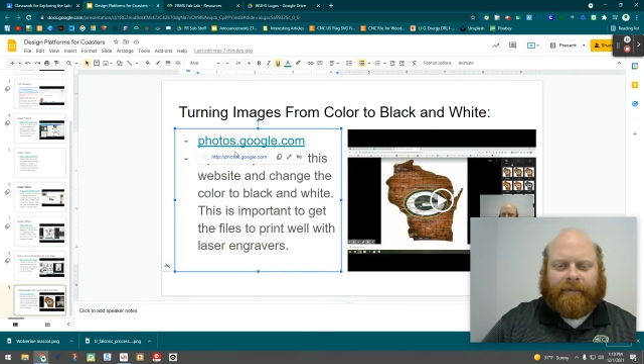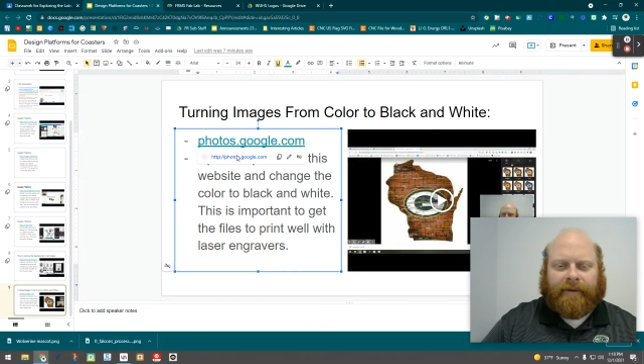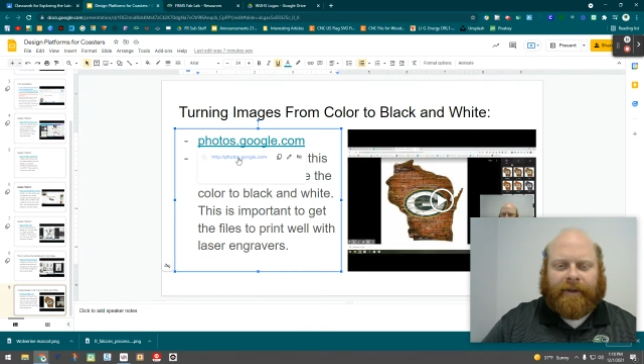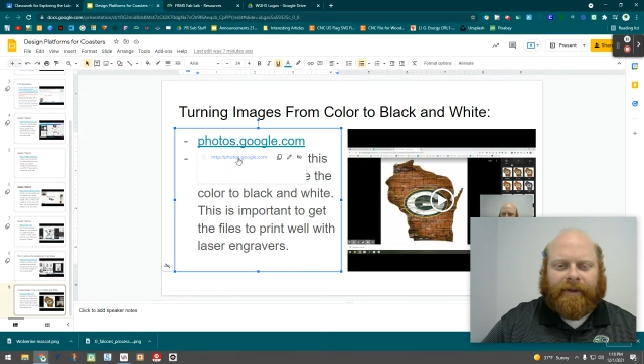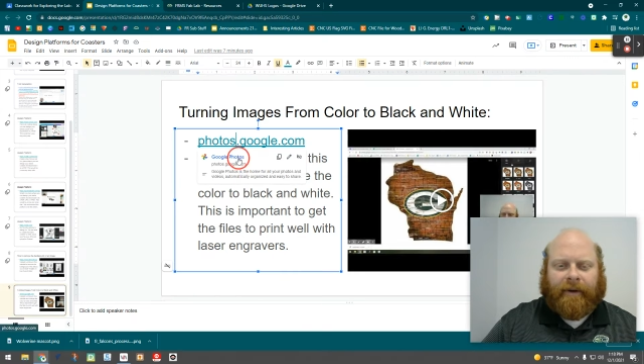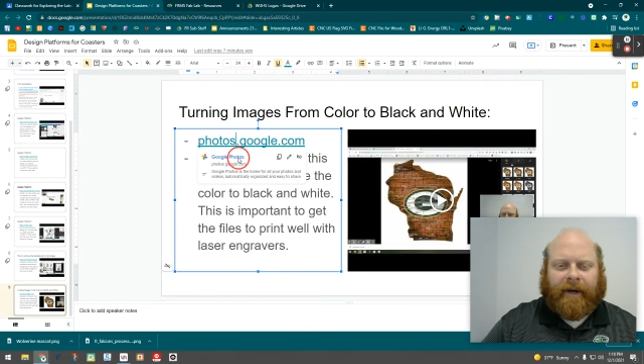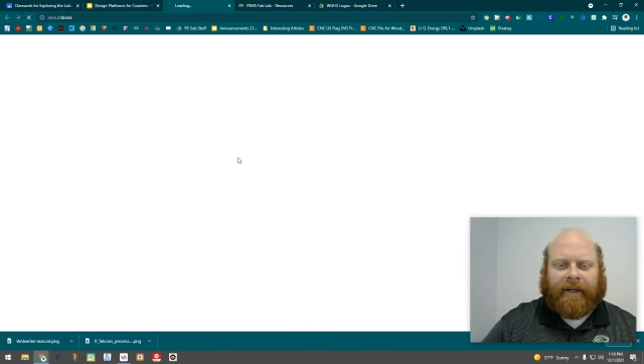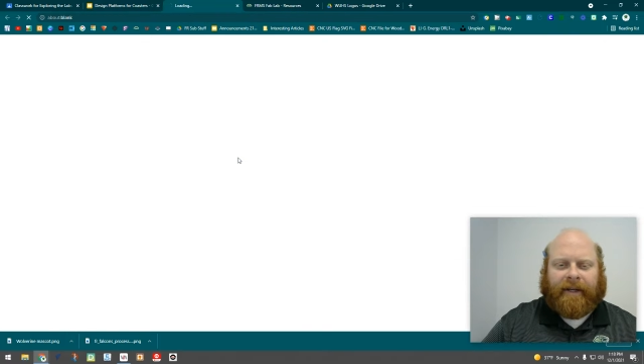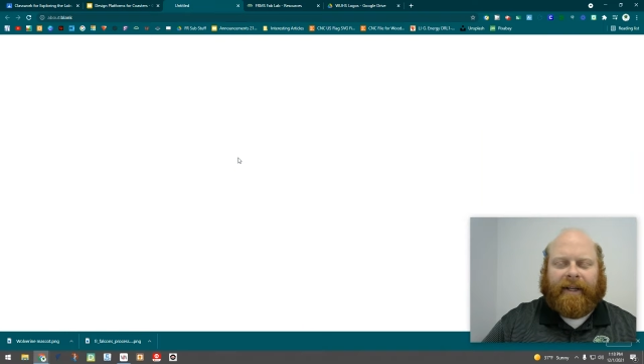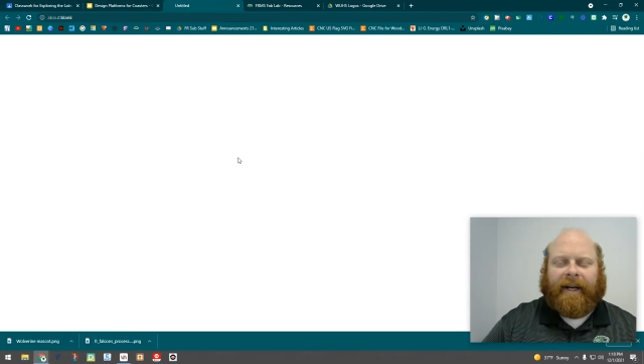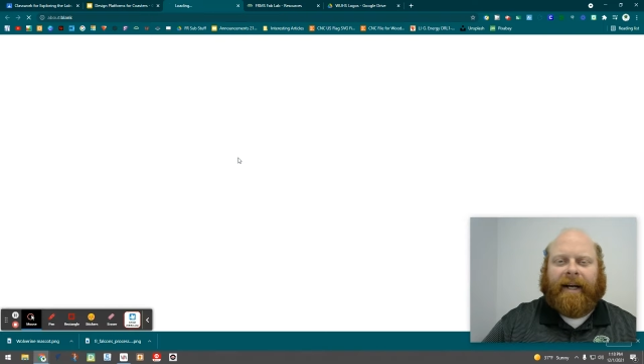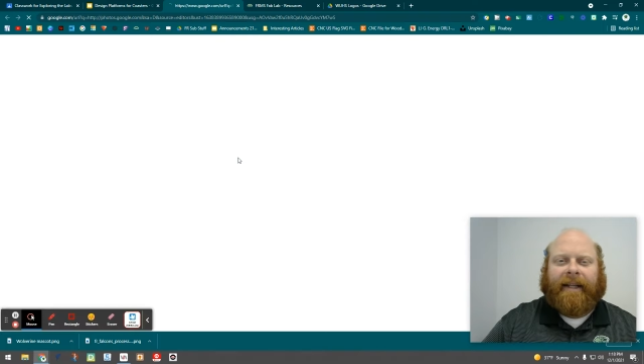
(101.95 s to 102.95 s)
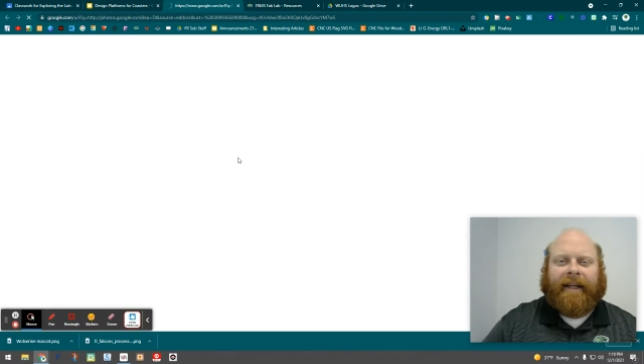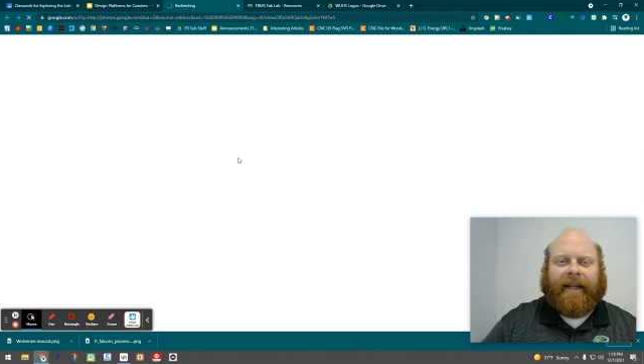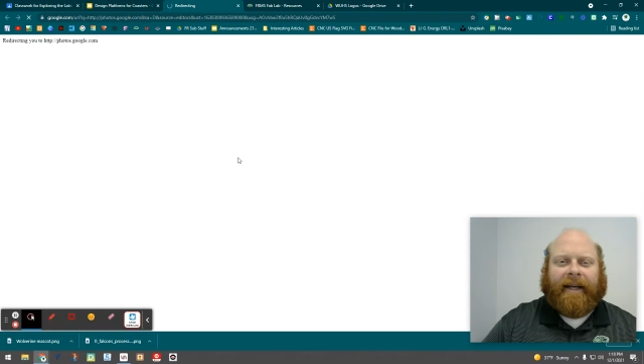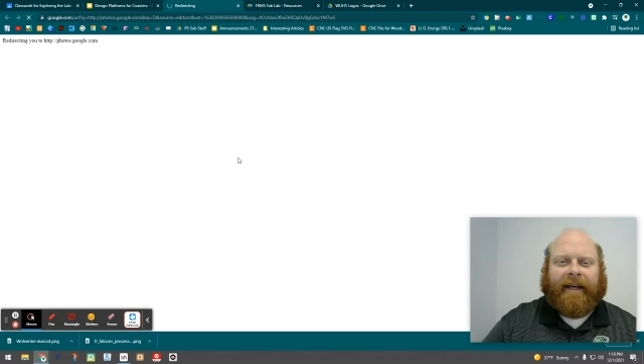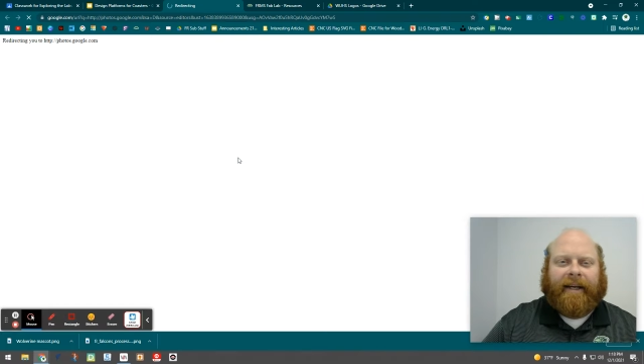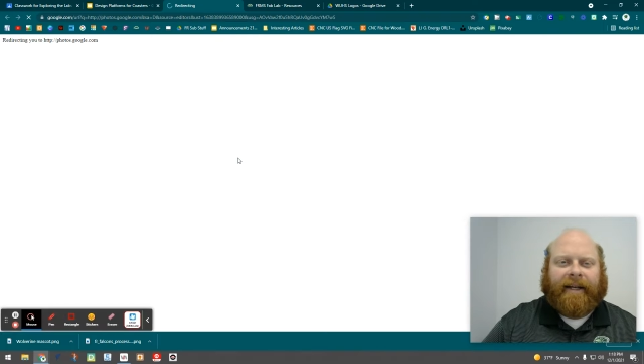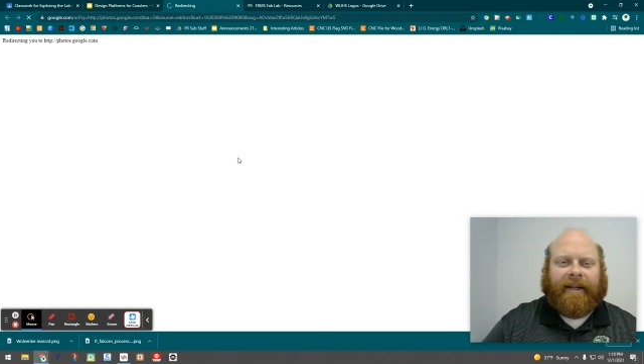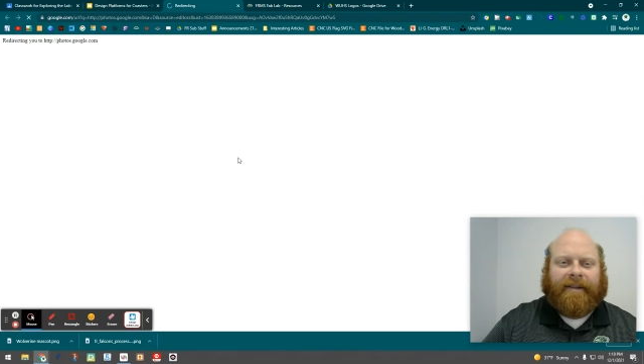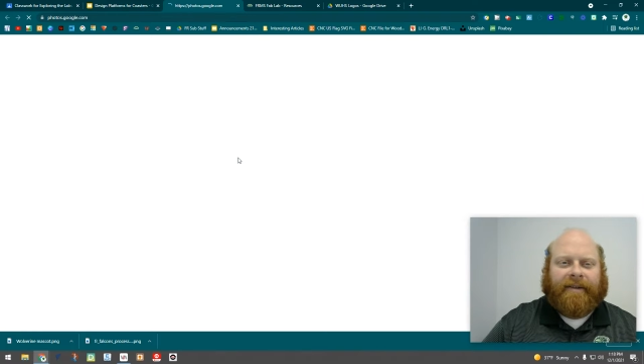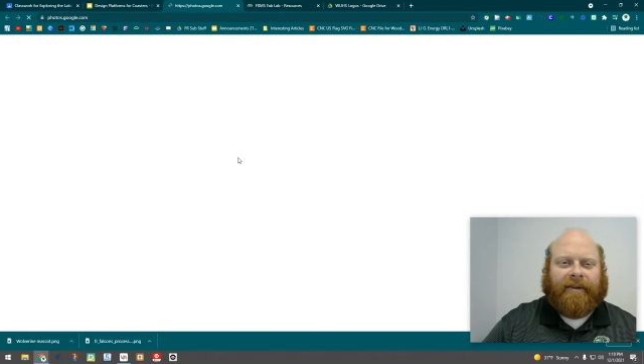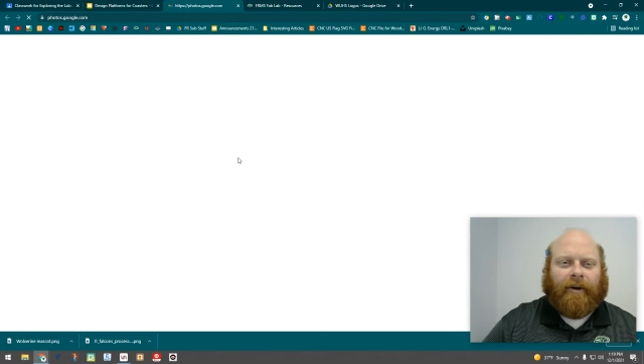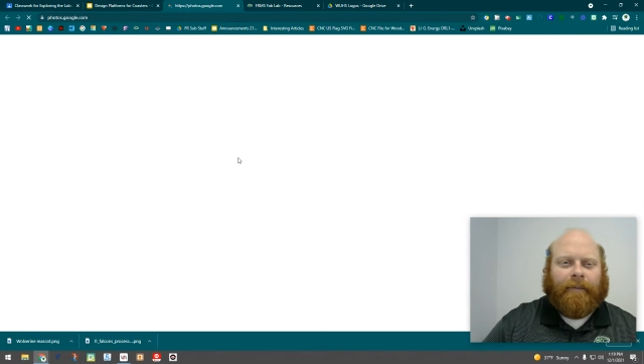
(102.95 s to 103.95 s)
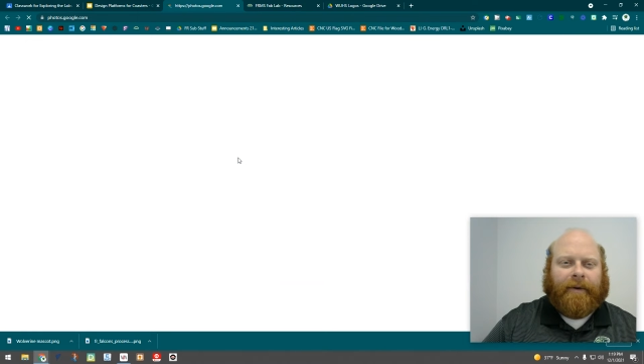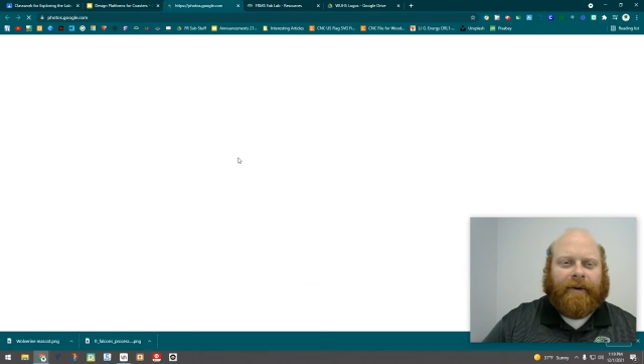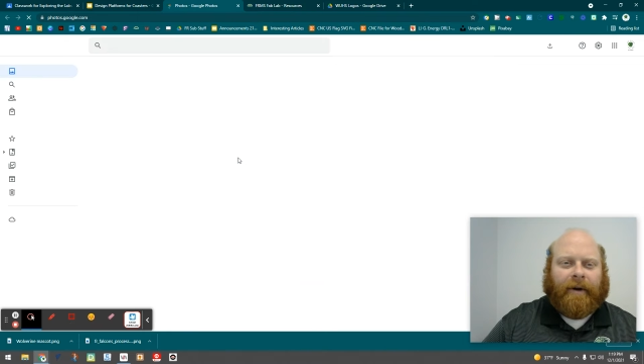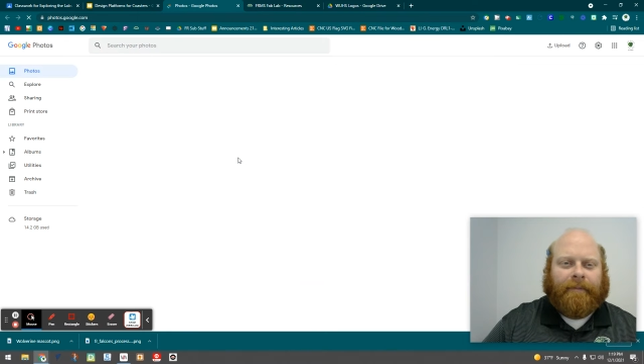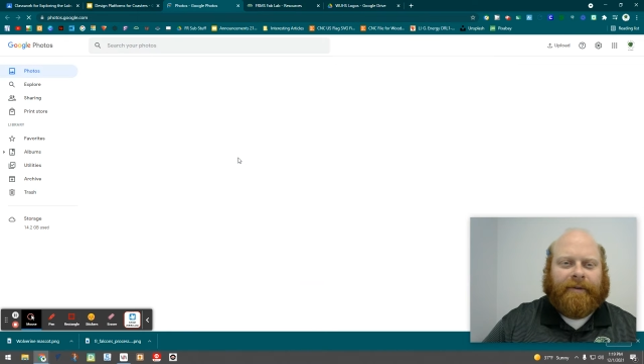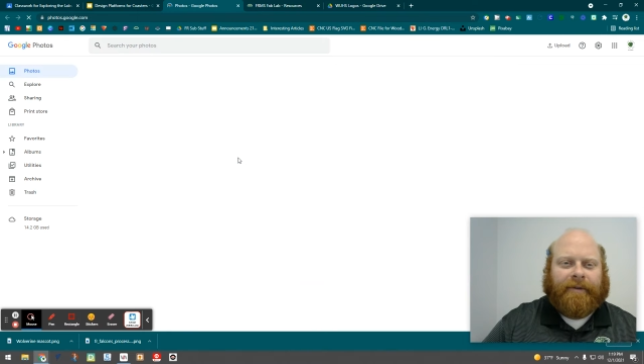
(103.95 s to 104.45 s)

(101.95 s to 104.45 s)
So you can go ahead and click on that link and it's going to open you up